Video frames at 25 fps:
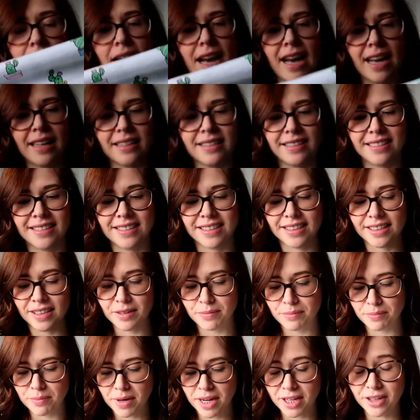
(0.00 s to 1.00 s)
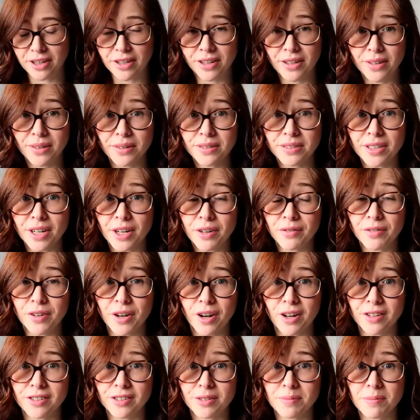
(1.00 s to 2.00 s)
and my girls have
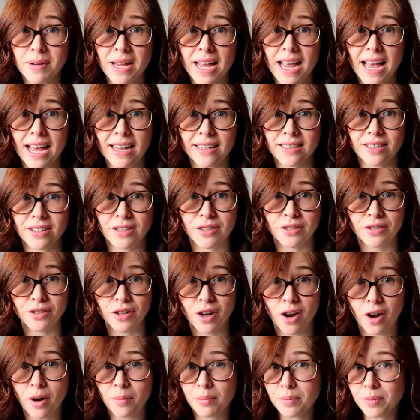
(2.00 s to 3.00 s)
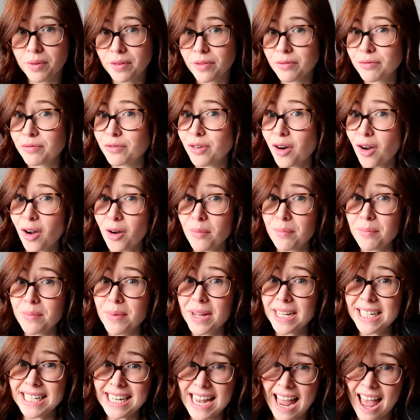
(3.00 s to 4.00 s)
got some cactus tops
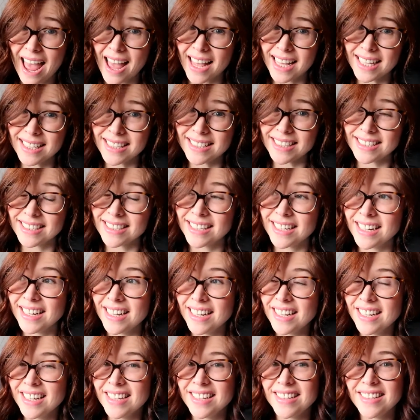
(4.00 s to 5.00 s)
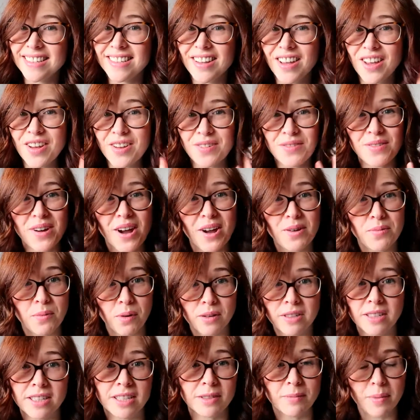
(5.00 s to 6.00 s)
from Next, so I
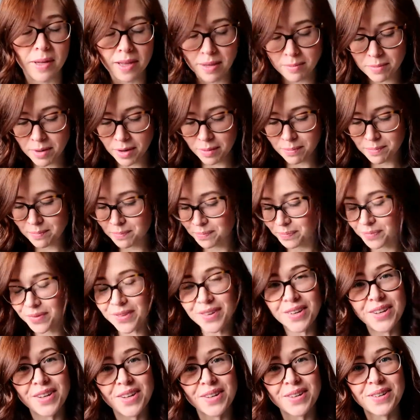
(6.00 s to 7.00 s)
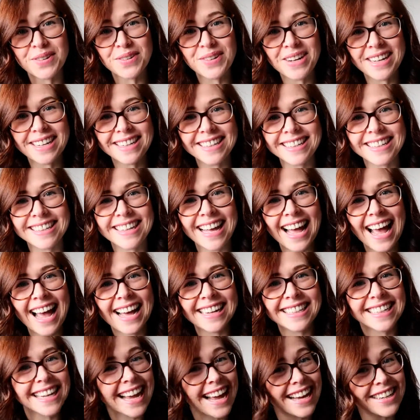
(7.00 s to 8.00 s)
wanted to be the mum who
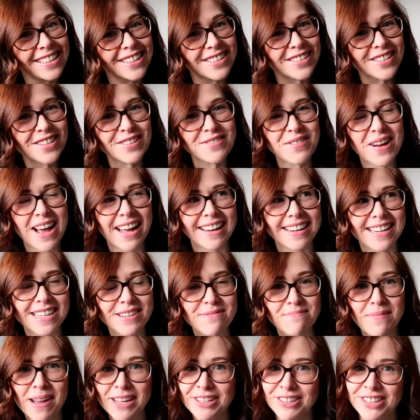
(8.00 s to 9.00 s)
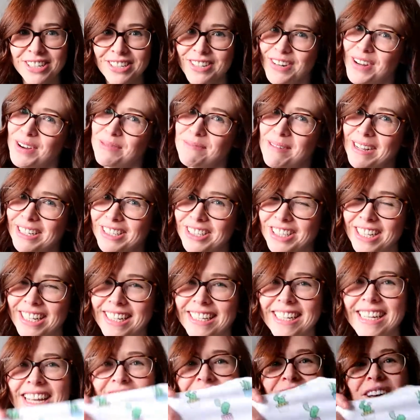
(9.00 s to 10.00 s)
had cactus as well, like matching, not
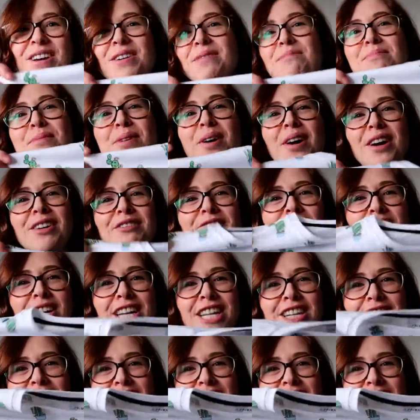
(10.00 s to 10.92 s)
matching. But I really,